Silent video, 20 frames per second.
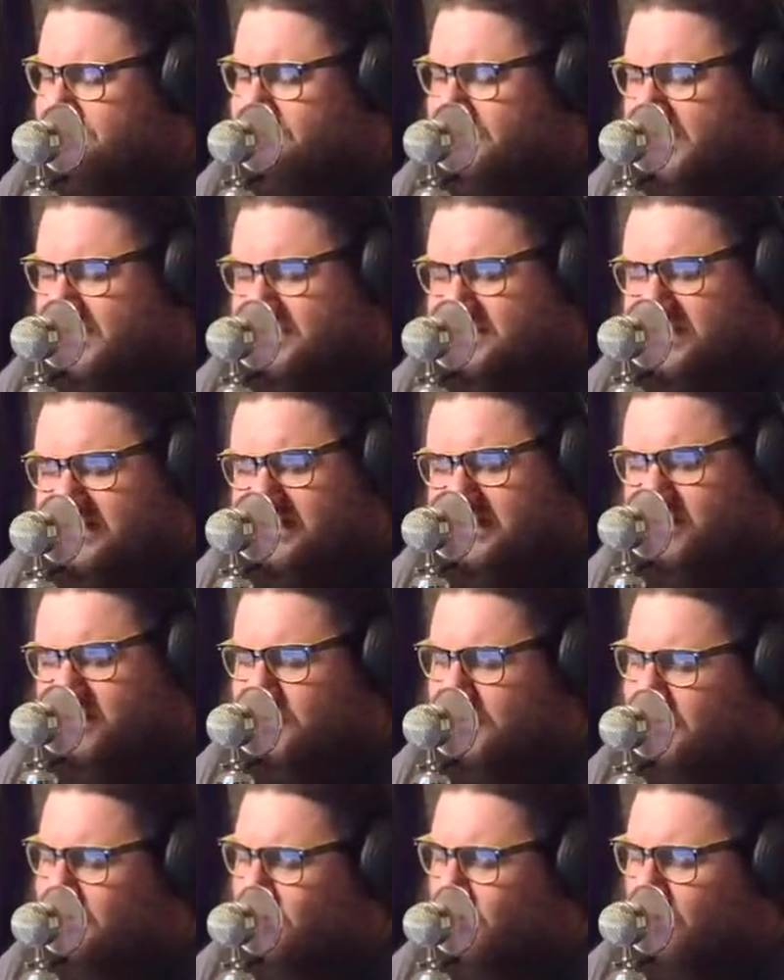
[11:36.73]
They said there
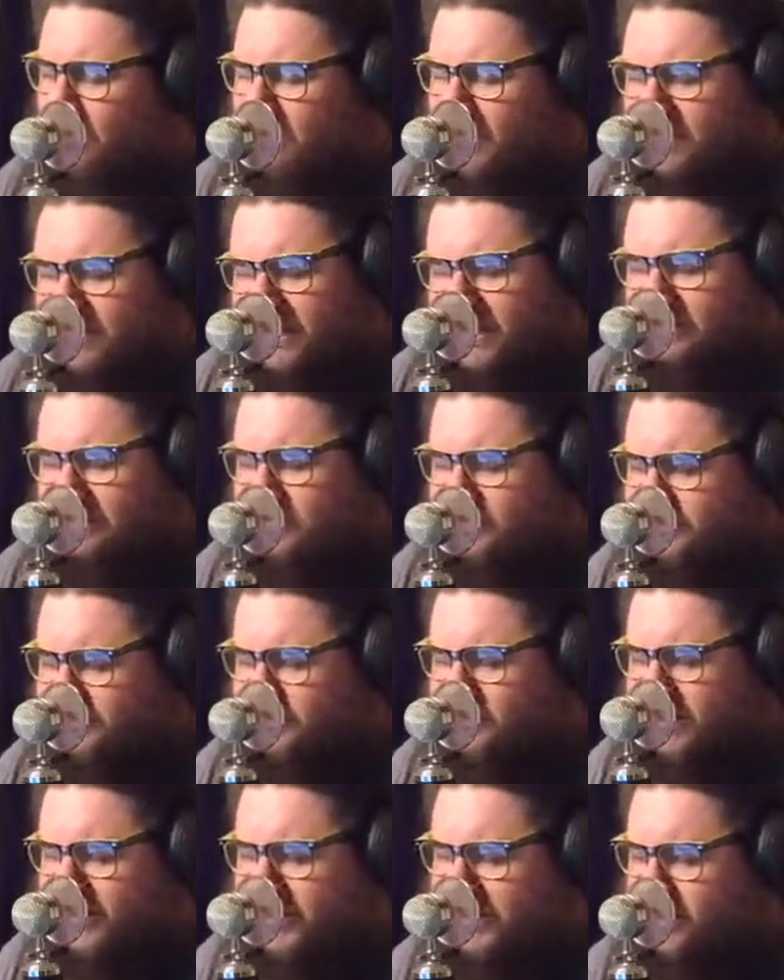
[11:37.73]
were people walking down the
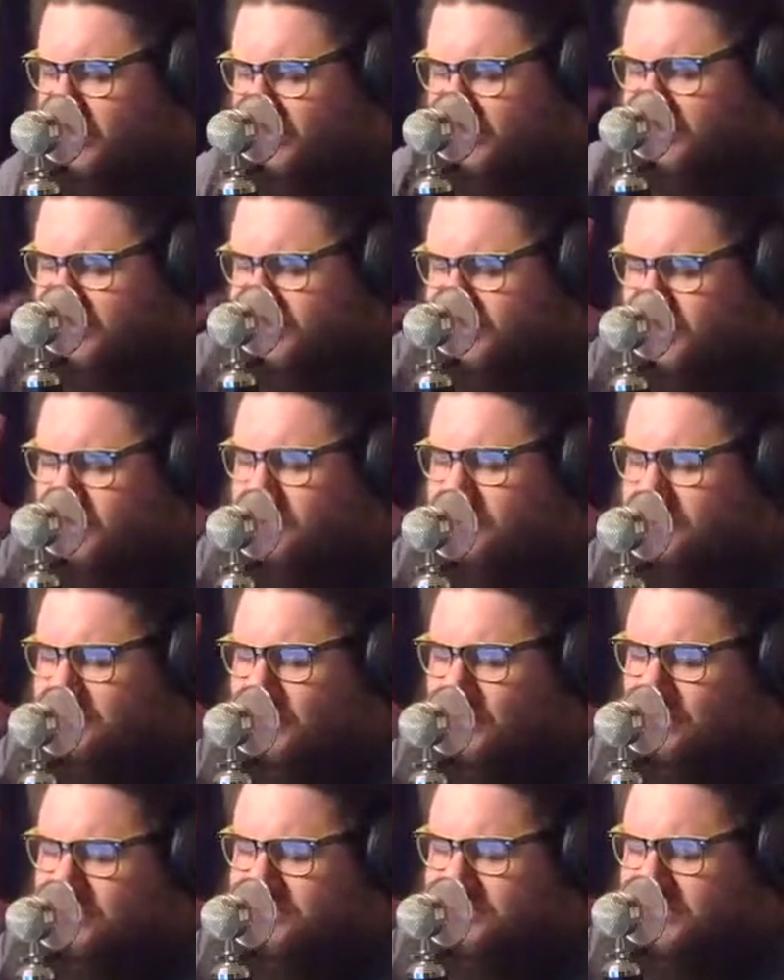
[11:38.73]
street on a cell
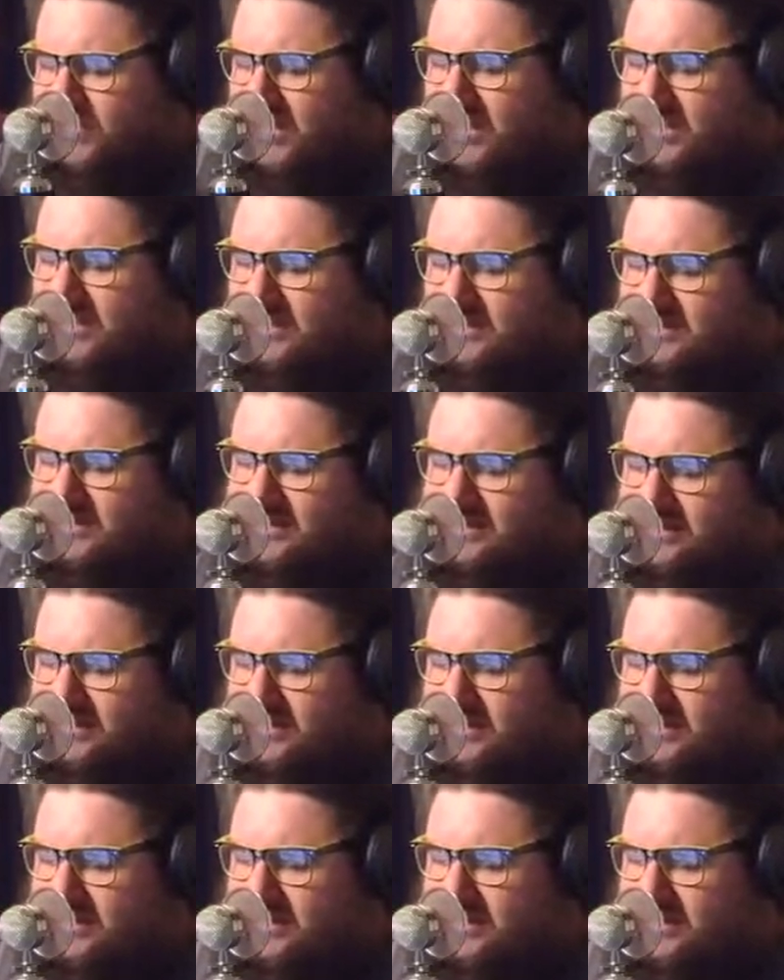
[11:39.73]
phone saying,